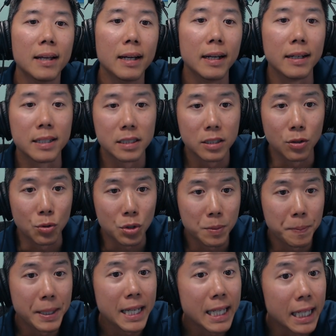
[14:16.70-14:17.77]
Uh, so,
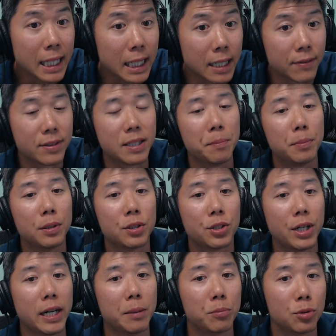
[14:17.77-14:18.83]
speaking of simple,
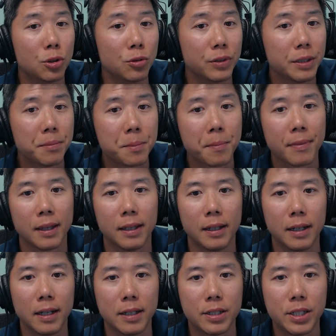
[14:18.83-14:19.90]
tried, and proven,
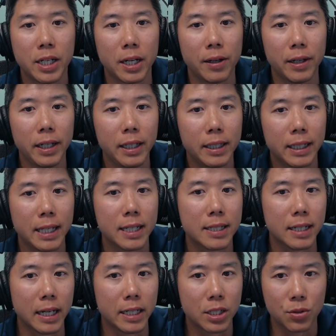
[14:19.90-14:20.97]
uh, Cherry, the kids,
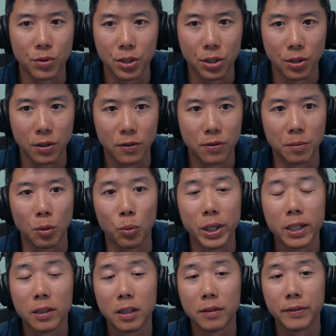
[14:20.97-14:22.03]
and I just returned from a
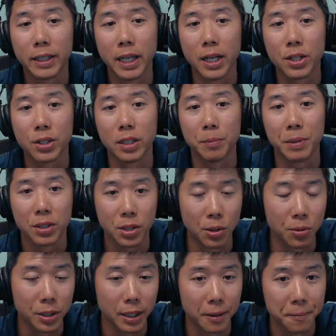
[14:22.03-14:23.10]
week long vacation in
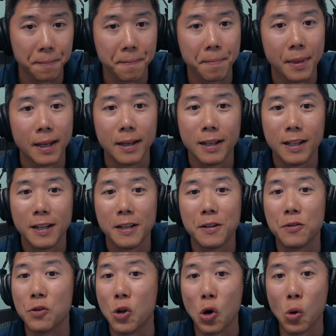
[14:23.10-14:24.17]
Muskoka.
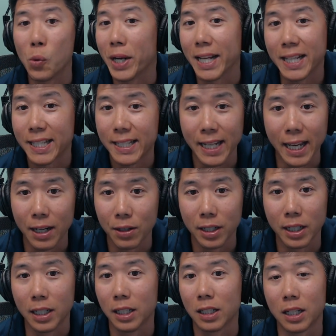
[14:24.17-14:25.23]
No, we didn't stay at
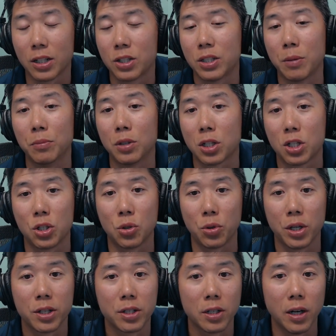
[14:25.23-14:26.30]
some
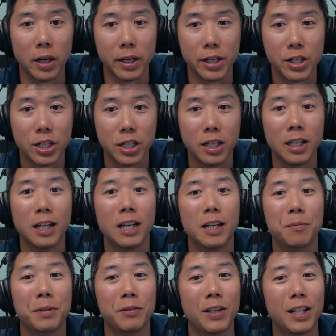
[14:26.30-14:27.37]
luxurious cottage,
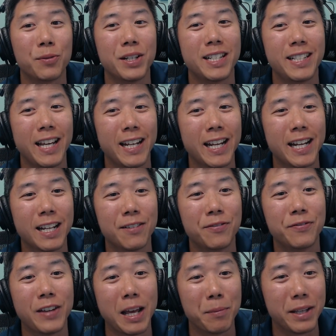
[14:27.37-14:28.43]
but rather we stayed at a
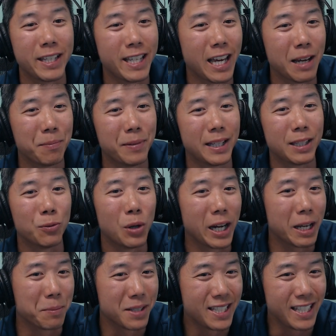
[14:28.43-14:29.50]
family camp at the
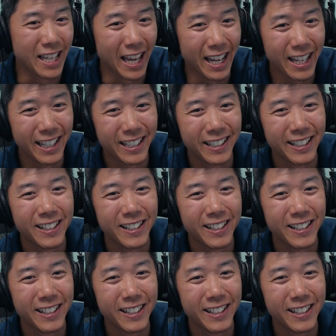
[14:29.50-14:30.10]
YMCA